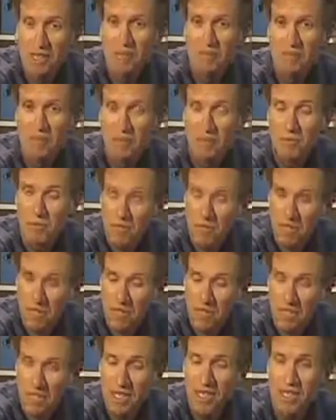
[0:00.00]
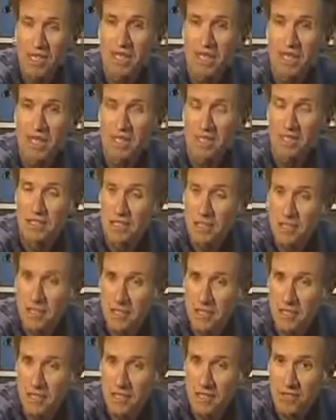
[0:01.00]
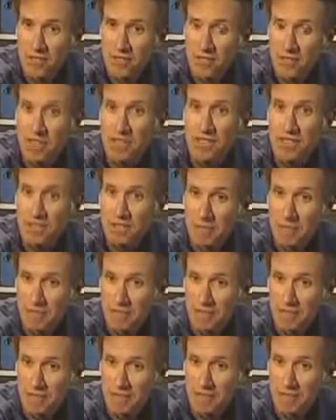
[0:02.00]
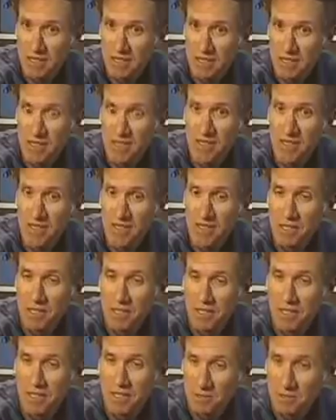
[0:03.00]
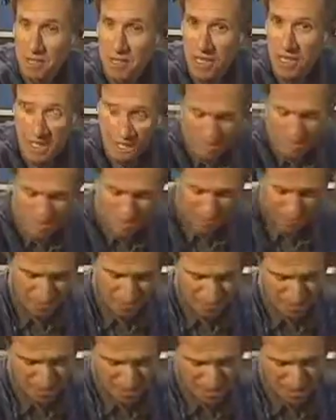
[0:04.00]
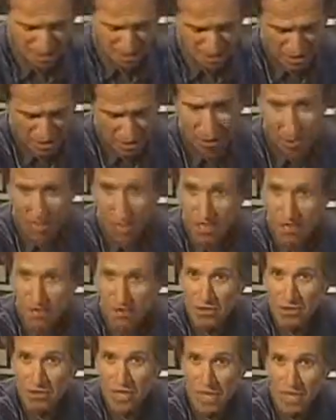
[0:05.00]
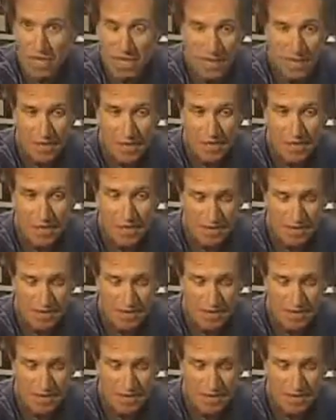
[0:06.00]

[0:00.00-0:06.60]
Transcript: and we were looking at the stars of Orion's belt that represent Osiris. Let's go there again.